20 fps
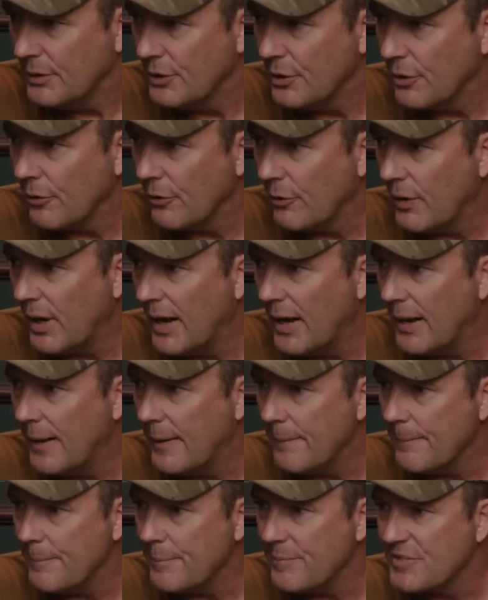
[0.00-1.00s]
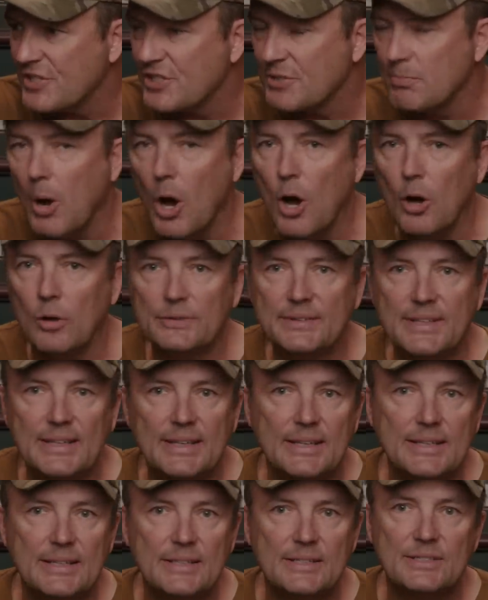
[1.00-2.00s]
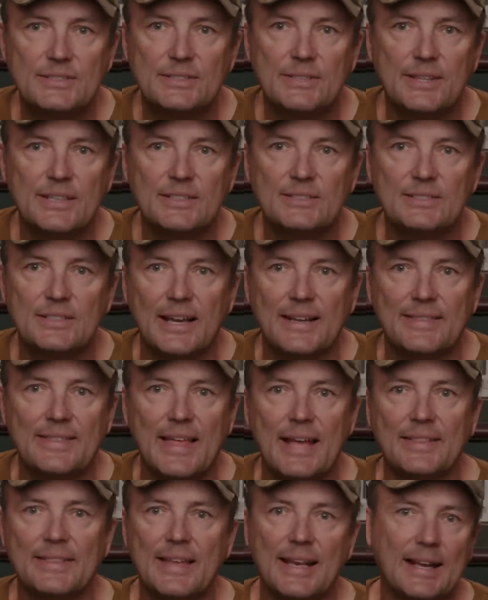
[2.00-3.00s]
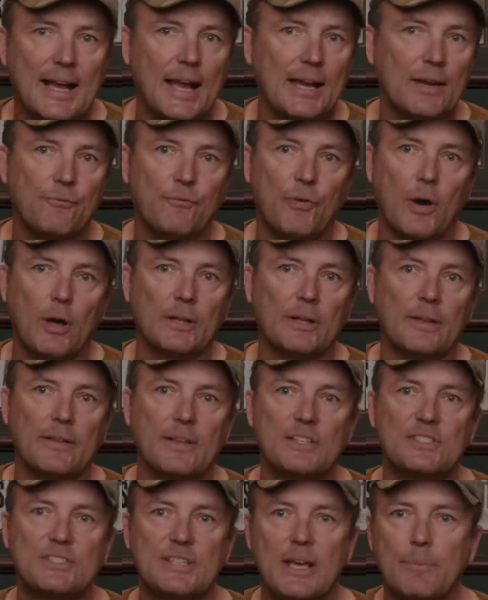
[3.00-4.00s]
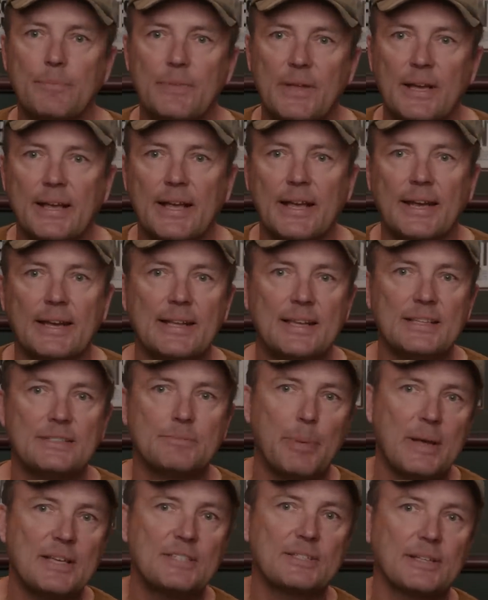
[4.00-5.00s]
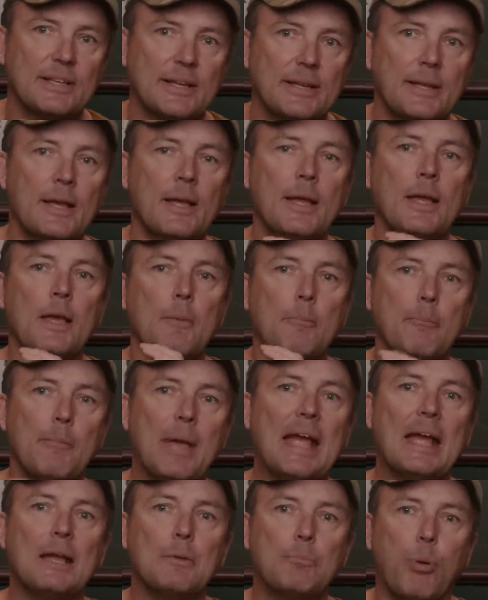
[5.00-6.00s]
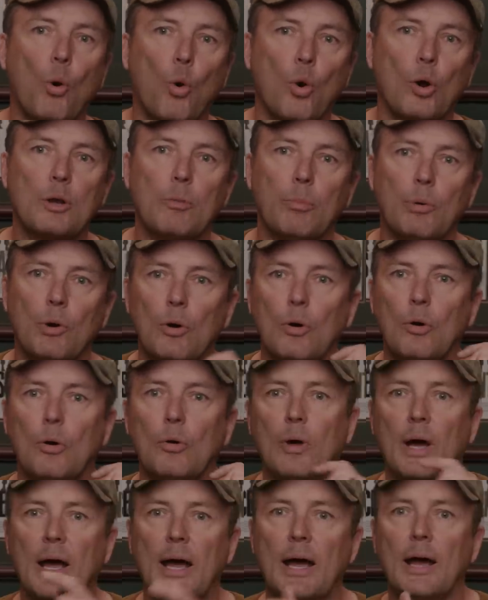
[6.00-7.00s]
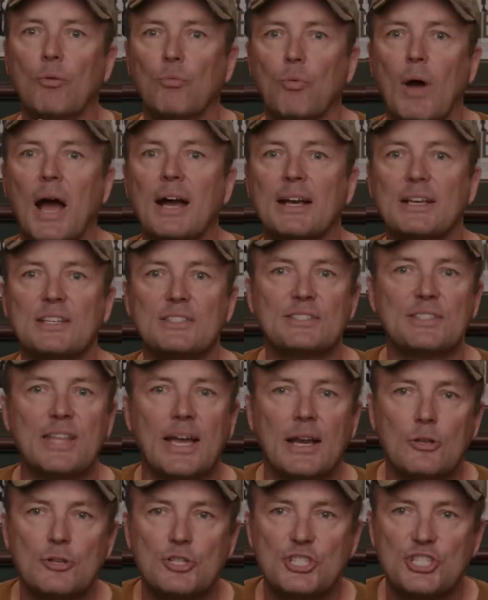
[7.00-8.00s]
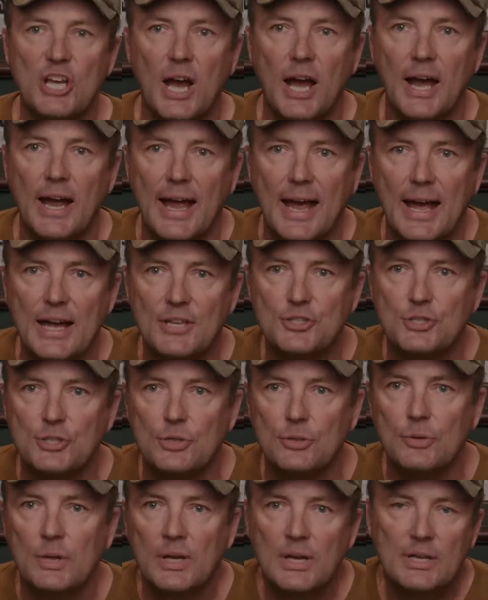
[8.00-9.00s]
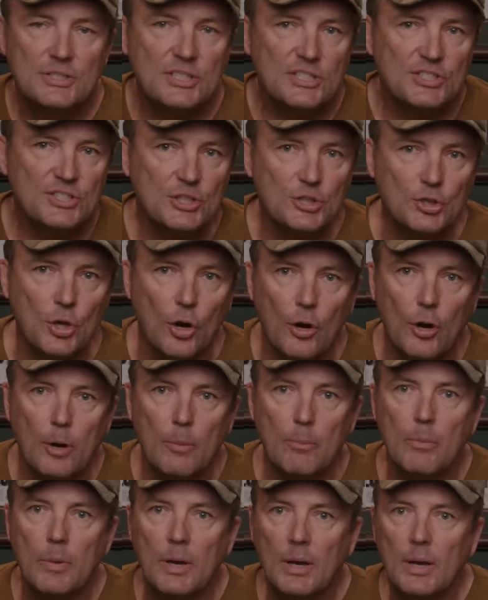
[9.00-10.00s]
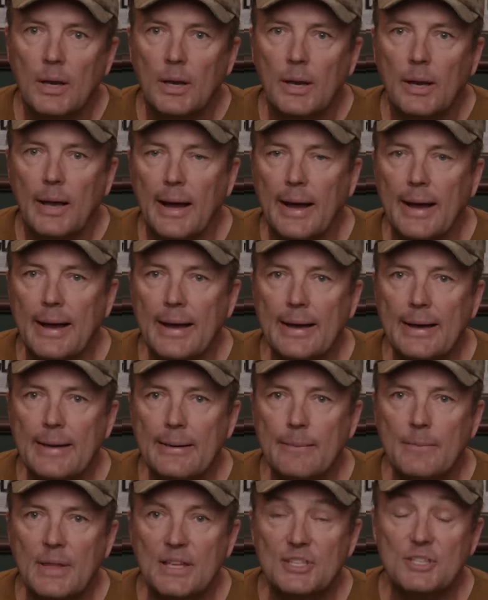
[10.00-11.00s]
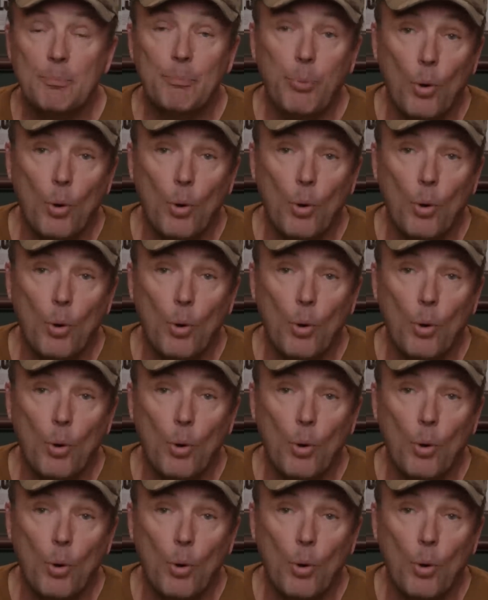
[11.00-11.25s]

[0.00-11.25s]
your um, small Ds, things like that, they kind of fall in the same thing. It is basically man-portable uh, rockets that are shot at you. Just a term. Um, it's